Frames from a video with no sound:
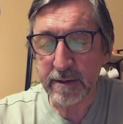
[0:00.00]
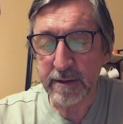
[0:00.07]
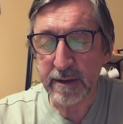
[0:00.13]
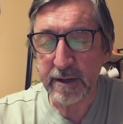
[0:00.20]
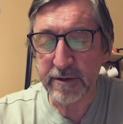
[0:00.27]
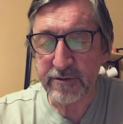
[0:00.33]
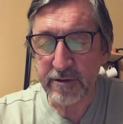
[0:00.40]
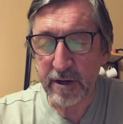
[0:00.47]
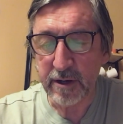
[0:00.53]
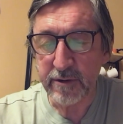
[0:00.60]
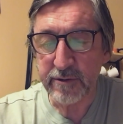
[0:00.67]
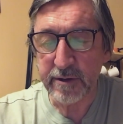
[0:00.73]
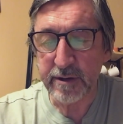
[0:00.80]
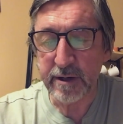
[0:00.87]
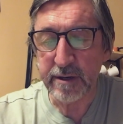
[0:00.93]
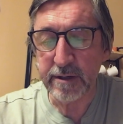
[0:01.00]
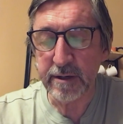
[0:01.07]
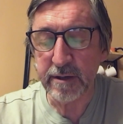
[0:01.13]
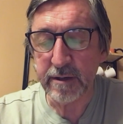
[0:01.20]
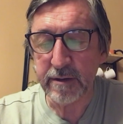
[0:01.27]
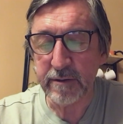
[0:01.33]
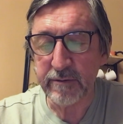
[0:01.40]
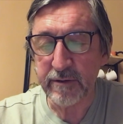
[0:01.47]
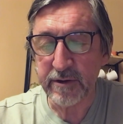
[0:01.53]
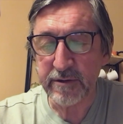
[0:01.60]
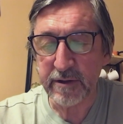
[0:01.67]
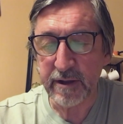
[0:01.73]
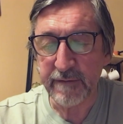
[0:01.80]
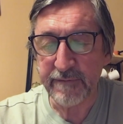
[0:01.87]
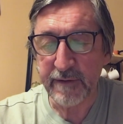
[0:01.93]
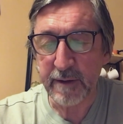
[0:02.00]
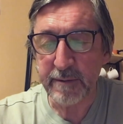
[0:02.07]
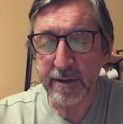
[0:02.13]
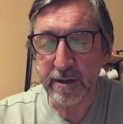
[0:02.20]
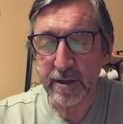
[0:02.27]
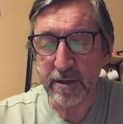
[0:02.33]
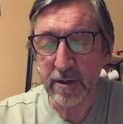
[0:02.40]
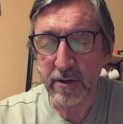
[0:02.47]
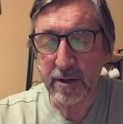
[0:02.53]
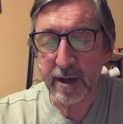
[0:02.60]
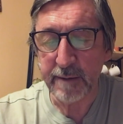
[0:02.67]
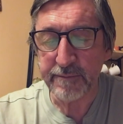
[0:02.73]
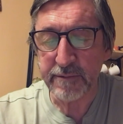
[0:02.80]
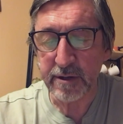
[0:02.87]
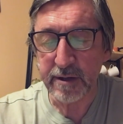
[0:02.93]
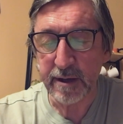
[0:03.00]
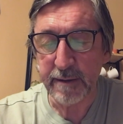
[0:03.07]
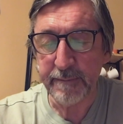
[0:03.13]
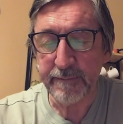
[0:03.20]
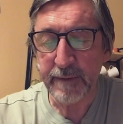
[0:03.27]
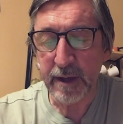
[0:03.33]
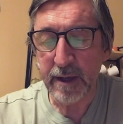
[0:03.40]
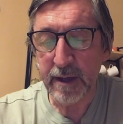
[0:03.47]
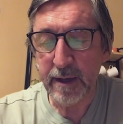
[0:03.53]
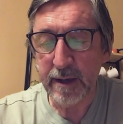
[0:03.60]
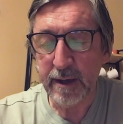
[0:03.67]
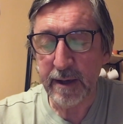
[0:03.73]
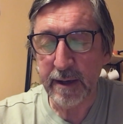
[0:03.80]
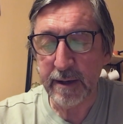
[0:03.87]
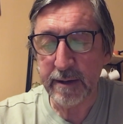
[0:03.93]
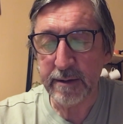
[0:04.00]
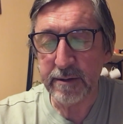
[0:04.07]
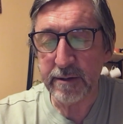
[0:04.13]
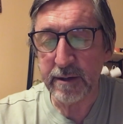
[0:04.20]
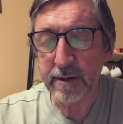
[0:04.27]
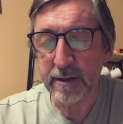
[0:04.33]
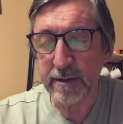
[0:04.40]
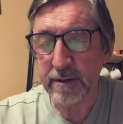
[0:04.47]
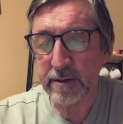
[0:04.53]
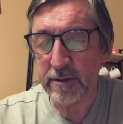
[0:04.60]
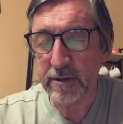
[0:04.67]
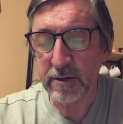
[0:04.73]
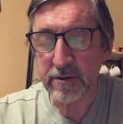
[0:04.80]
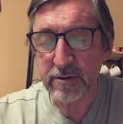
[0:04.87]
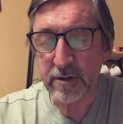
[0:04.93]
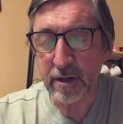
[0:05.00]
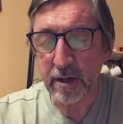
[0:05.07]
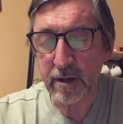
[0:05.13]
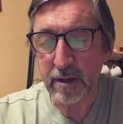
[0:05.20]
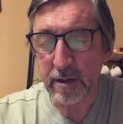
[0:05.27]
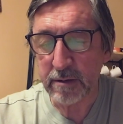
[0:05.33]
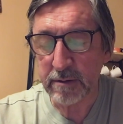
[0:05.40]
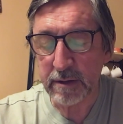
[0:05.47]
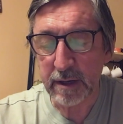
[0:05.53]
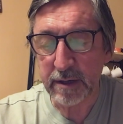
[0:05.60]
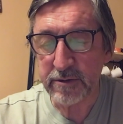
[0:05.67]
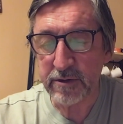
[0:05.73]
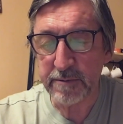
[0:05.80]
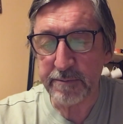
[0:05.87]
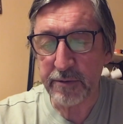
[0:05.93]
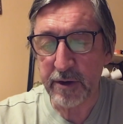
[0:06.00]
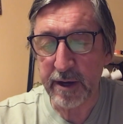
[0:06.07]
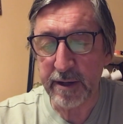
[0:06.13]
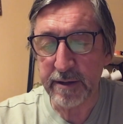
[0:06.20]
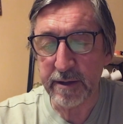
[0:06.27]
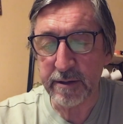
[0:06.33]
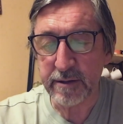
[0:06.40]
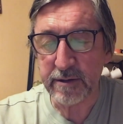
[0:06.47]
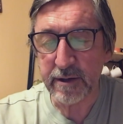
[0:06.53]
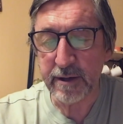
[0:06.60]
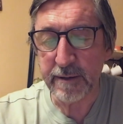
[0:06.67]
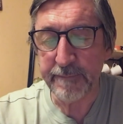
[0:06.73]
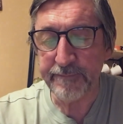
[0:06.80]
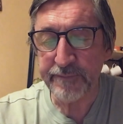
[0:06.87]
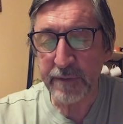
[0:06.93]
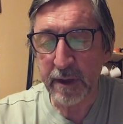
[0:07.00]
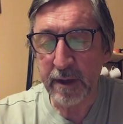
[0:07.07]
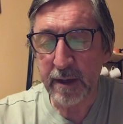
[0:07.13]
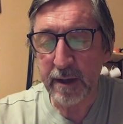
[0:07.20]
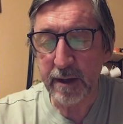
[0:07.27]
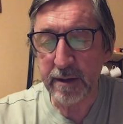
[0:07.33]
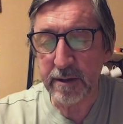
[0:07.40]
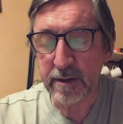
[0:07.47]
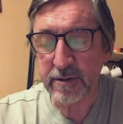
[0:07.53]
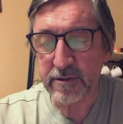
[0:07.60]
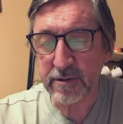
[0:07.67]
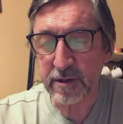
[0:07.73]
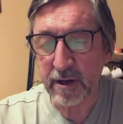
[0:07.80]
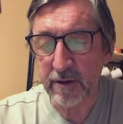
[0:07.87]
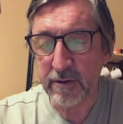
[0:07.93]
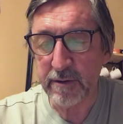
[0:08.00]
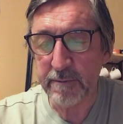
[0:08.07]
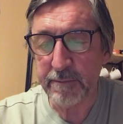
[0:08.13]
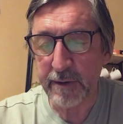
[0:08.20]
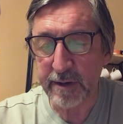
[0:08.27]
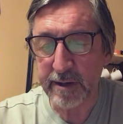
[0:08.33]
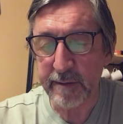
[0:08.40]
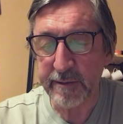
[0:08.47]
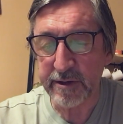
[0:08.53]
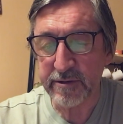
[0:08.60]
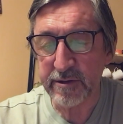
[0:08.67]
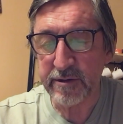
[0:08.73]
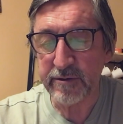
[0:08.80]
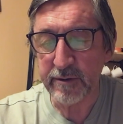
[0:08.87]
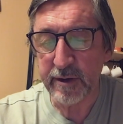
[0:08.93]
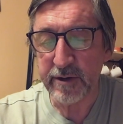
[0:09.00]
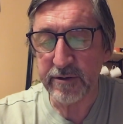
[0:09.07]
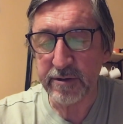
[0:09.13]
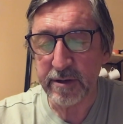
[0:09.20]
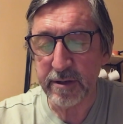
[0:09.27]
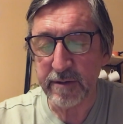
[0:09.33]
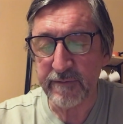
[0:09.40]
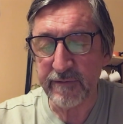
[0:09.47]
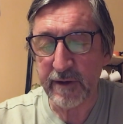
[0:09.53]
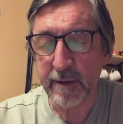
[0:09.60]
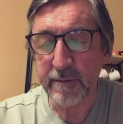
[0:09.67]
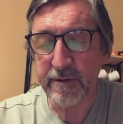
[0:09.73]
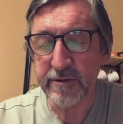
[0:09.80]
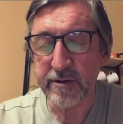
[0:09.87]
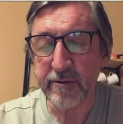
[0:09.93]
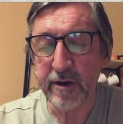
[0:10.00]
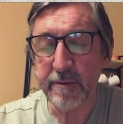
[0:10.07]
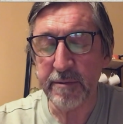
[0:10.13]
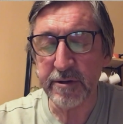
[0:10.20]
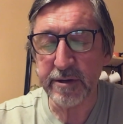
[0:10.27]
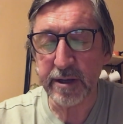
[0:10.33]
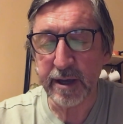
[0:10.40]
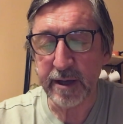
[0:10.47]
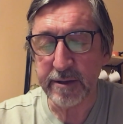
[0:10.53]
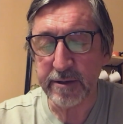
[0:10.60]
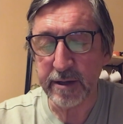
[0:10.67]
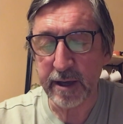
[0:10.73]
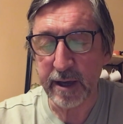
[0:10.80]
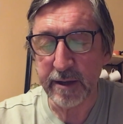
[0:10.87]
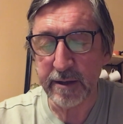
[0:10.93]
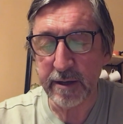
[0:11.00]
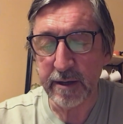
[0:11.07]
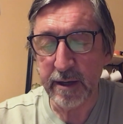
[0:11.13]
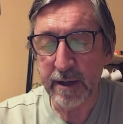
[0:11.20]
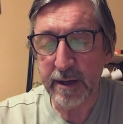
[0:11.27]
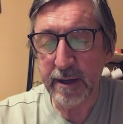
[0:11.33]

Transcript: their children and the rest of their family can look up to them. And I just pray that in this current pandemic situation, that families are able to get together